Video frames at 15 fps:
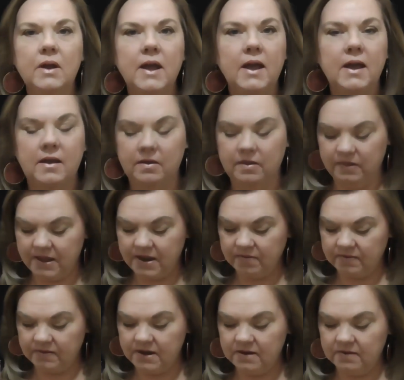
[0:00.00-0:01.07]
Okay,
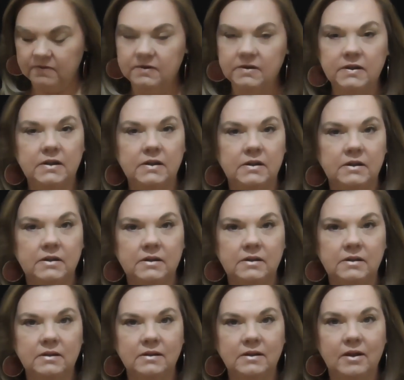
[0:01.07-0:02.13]
that's it.
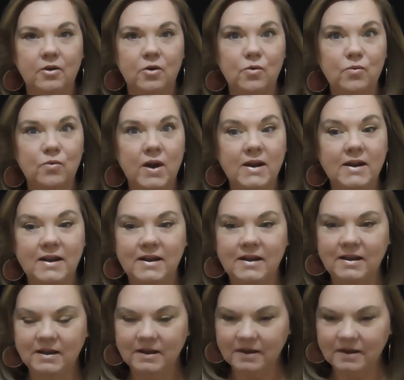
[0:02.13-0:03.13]
All ready.